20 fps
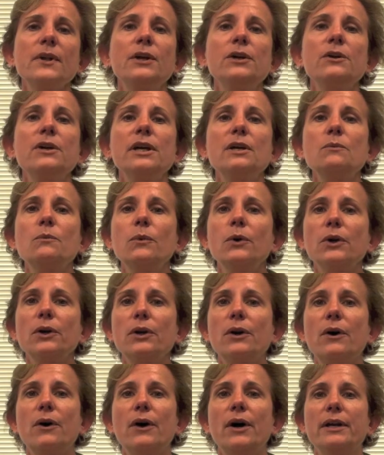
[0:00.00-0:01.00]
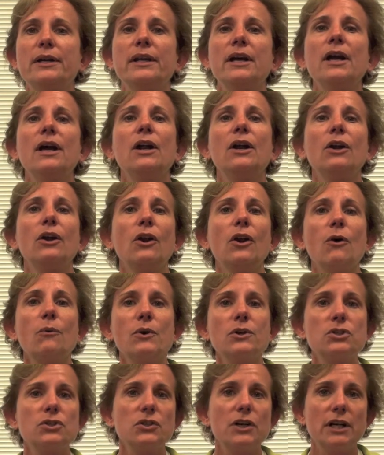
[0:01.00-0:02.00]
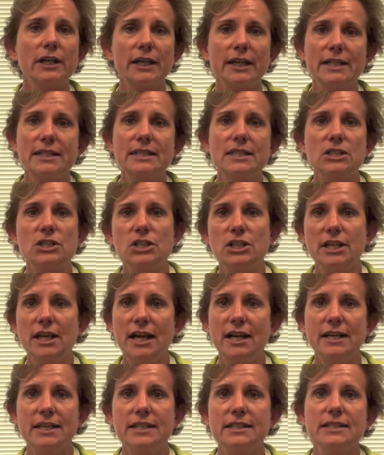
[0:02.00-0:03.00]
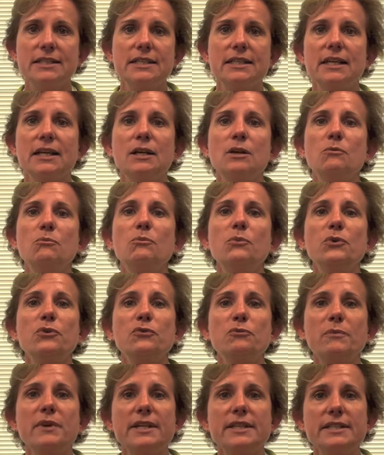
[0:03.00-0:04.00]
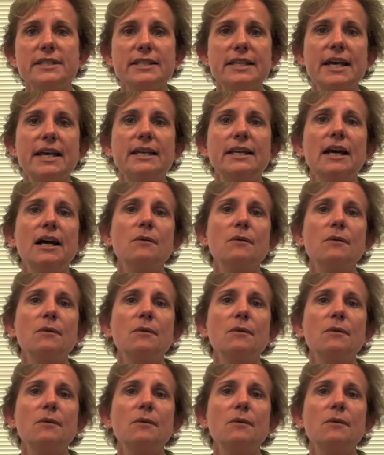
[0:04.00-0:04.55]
You can work on lower trunk initiated movements and